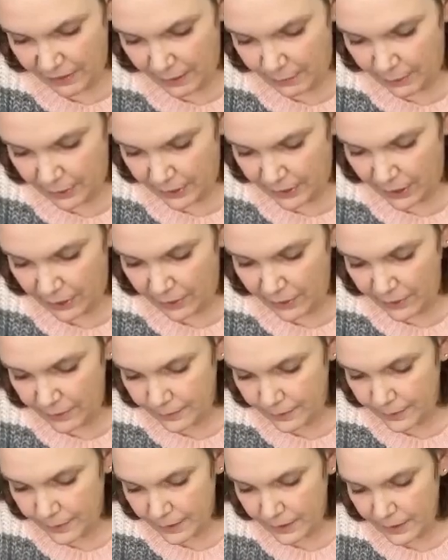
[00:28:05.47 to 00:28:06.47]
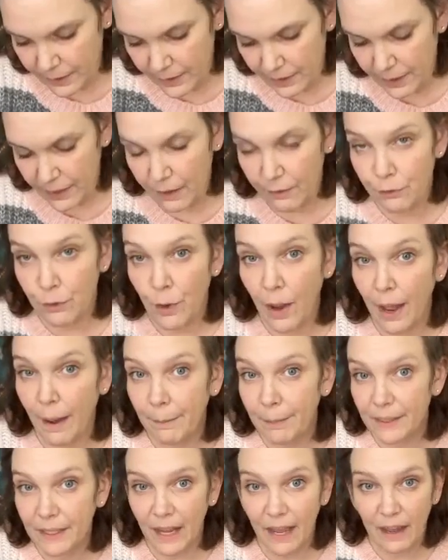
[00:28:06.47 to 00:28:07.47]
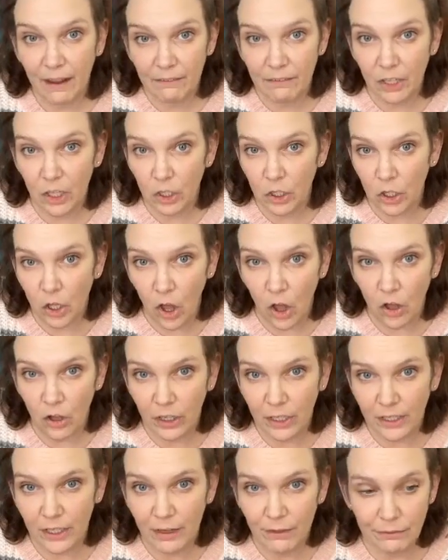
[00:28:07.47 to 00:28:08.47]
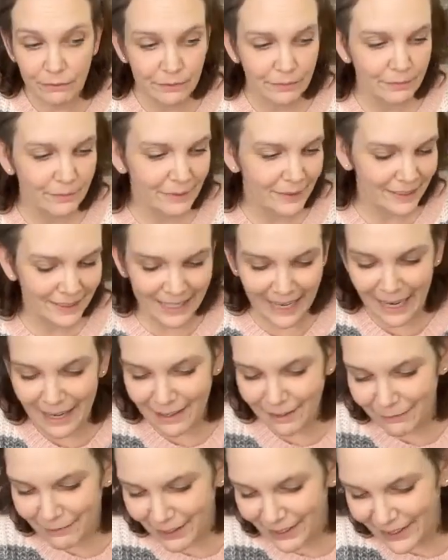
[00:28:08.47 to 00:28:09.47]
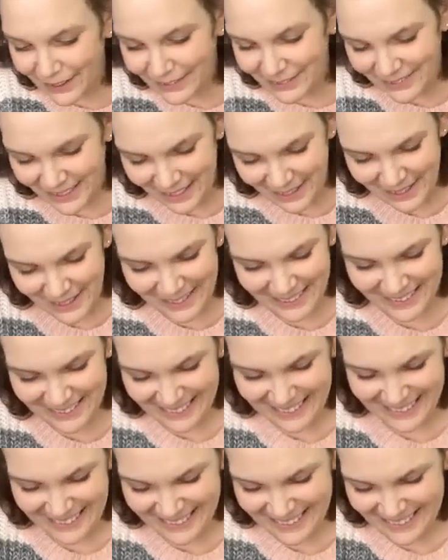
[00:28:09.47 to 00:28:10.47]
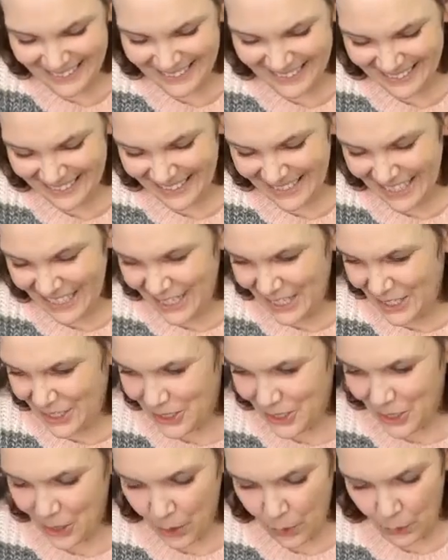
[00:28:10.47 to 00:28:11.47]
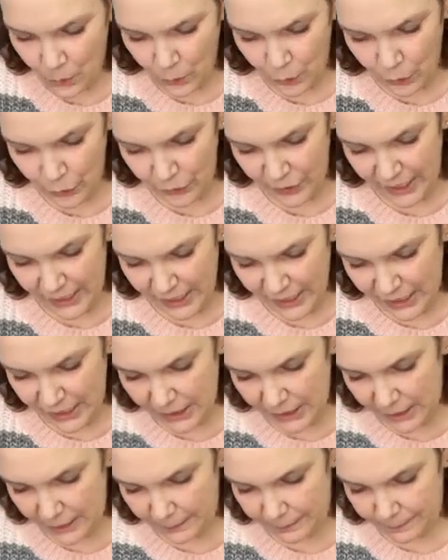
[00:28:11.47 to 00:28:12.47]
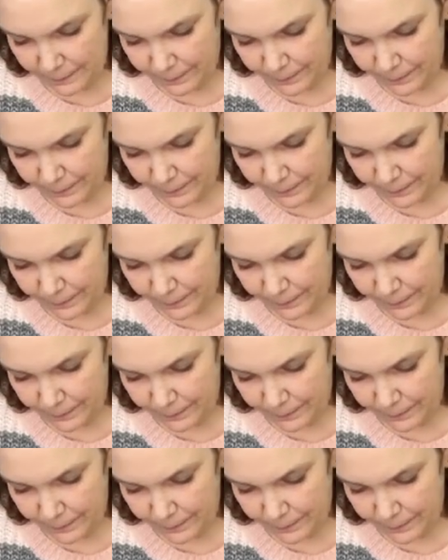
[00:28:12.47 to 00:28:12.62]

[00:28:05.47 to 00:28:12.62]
of fabric there. If you happen to have long enough candy fell out, yeah, no worries.